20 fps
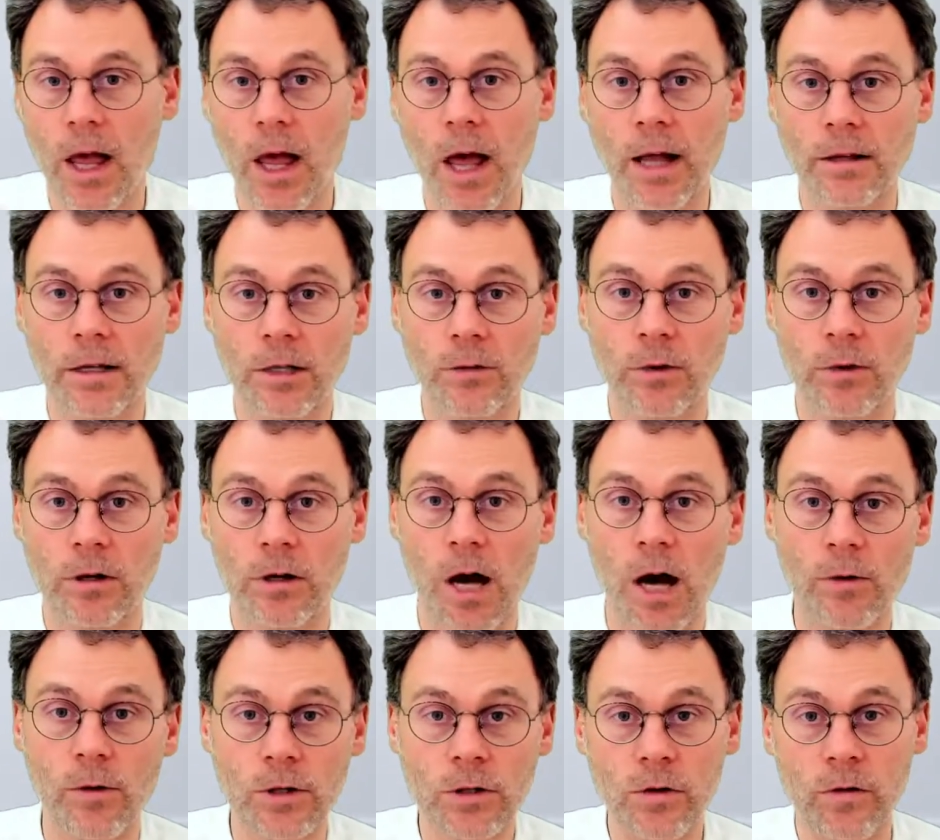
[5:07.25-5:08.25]
And that will allow
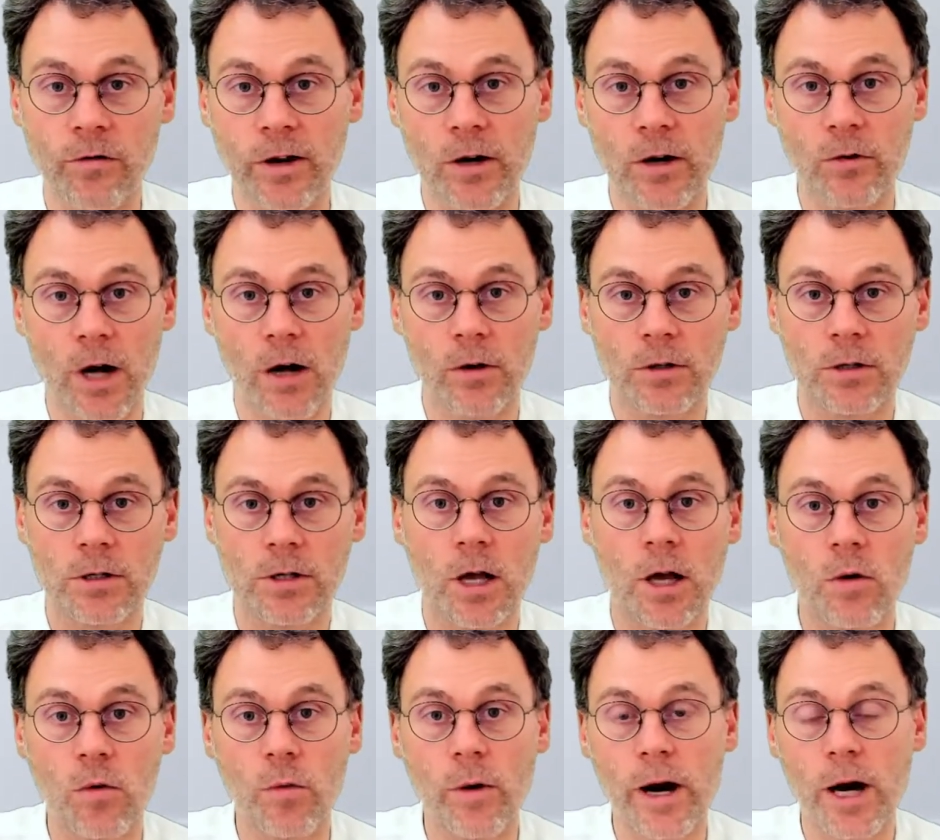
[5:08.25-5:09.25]
us to figure out
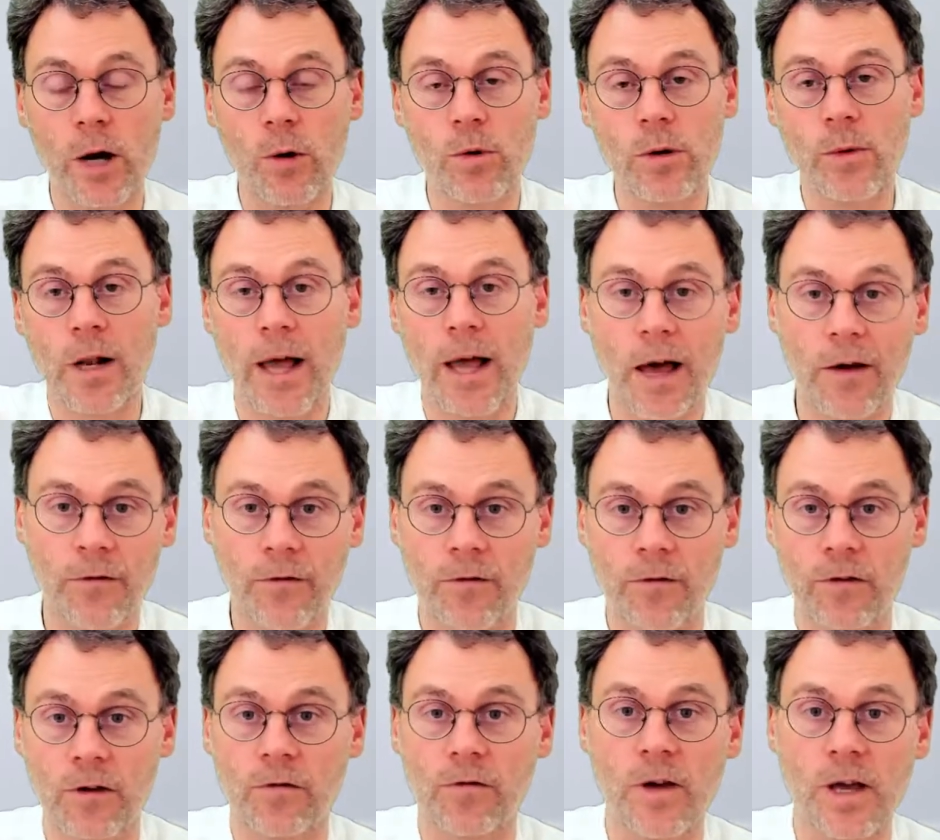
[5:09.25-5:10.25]
where we will have
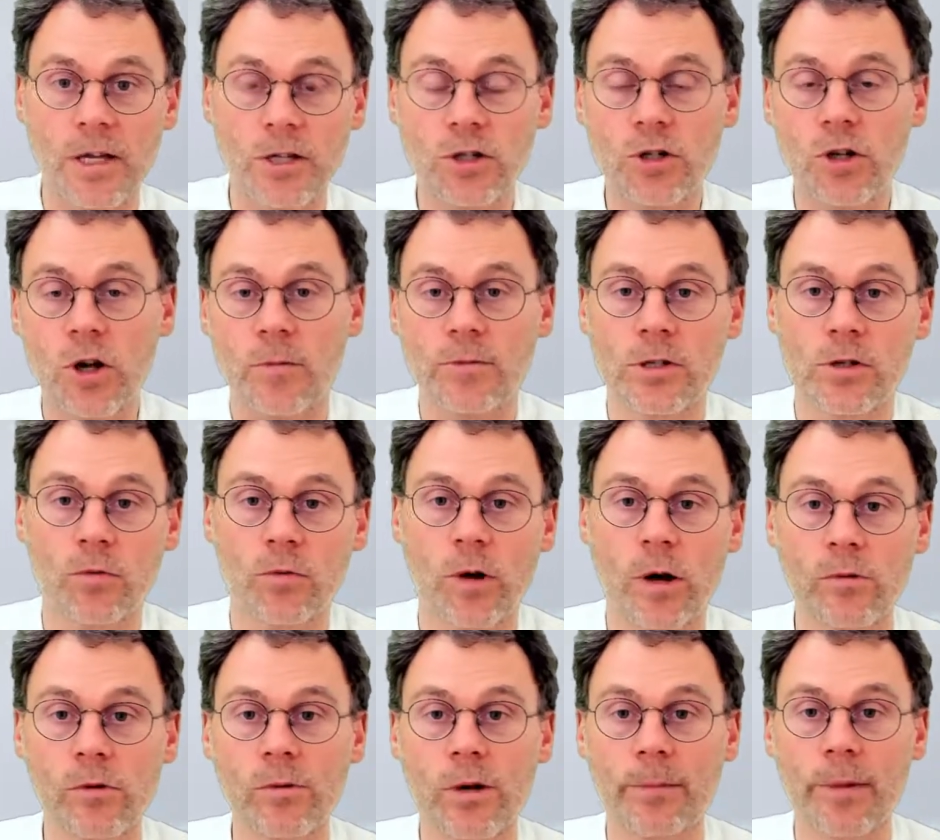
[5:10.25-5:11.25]
phase jumps, where
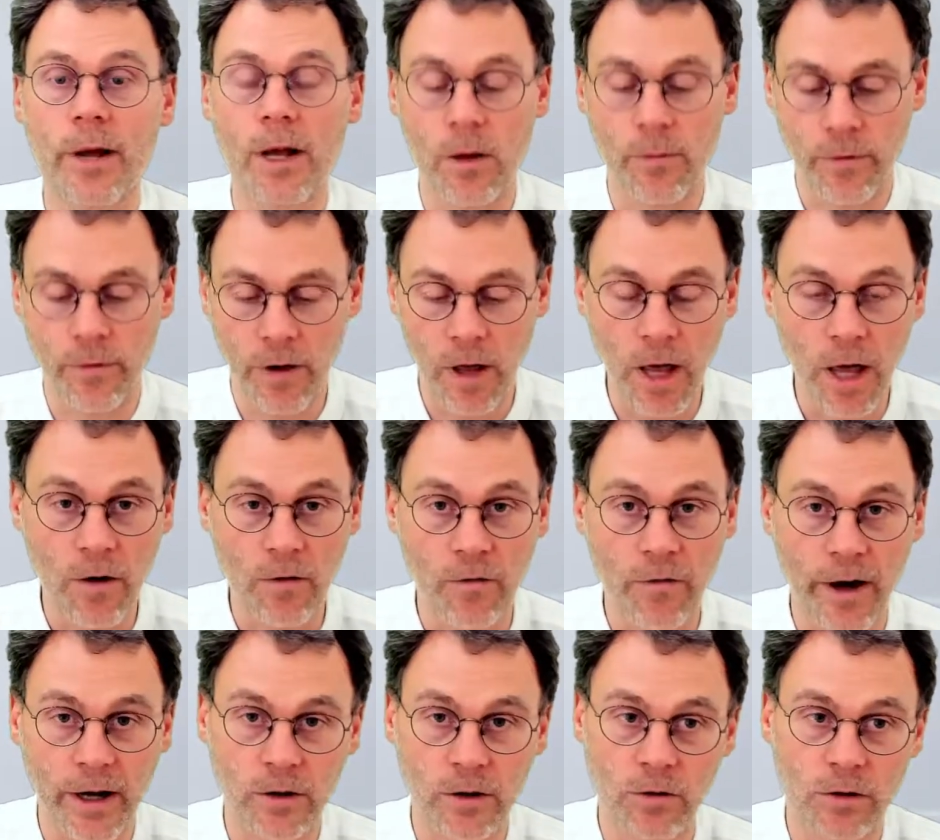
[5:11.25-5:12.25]
we will pick up
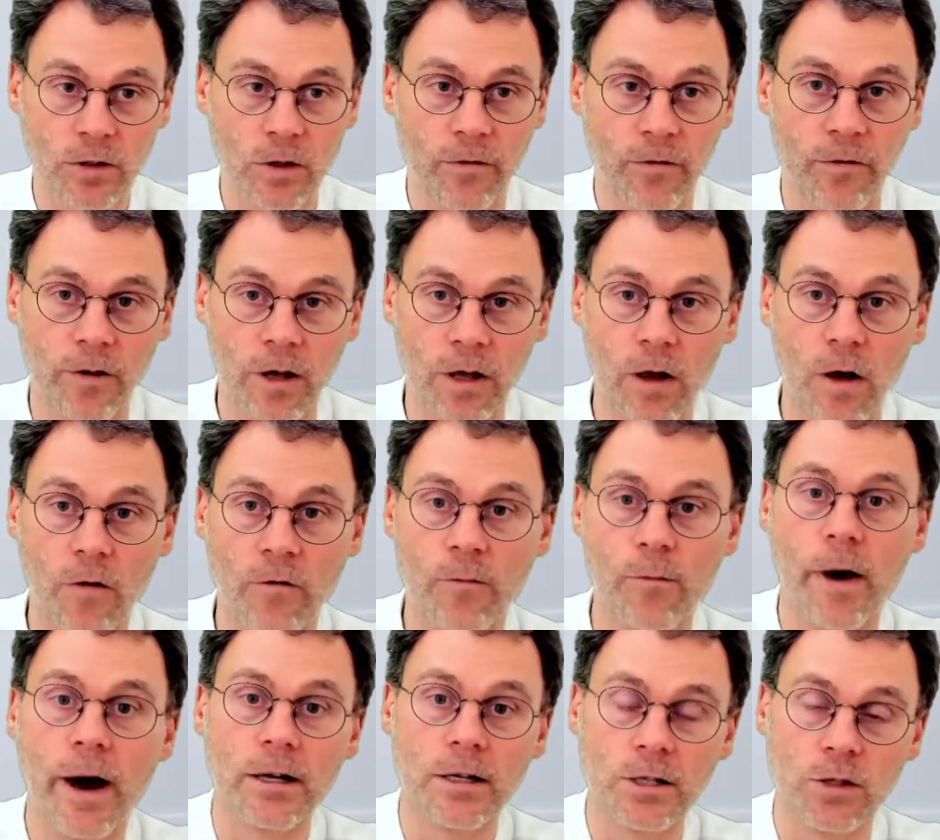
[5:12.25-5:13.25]
factors of
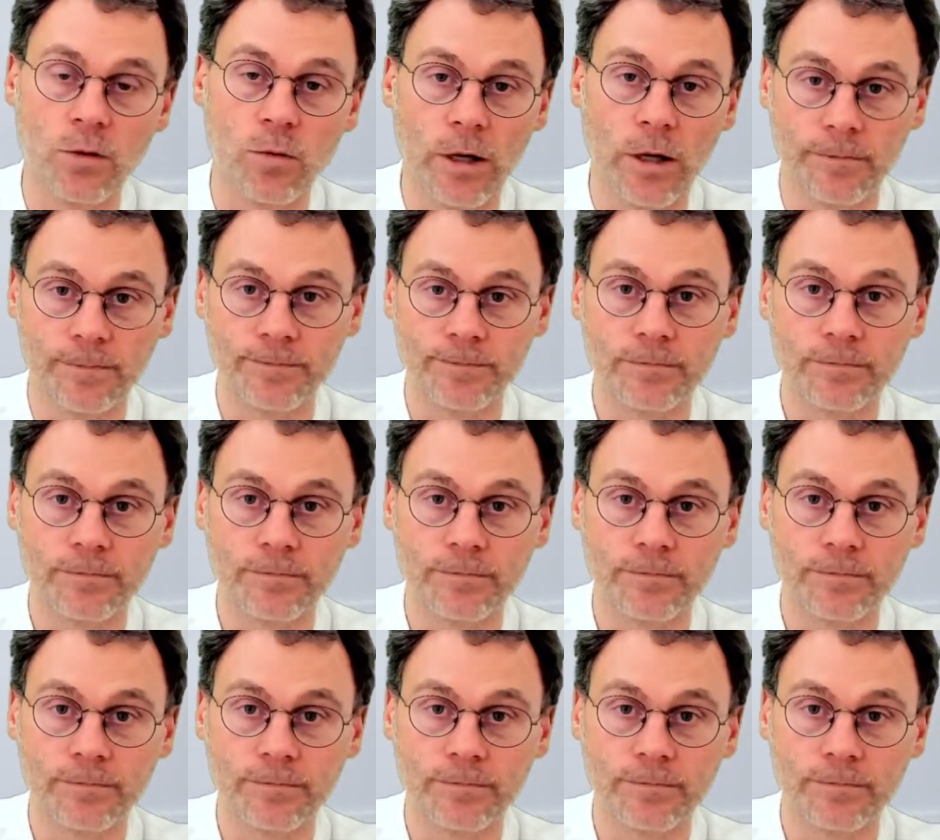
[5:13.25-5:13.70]
minus one.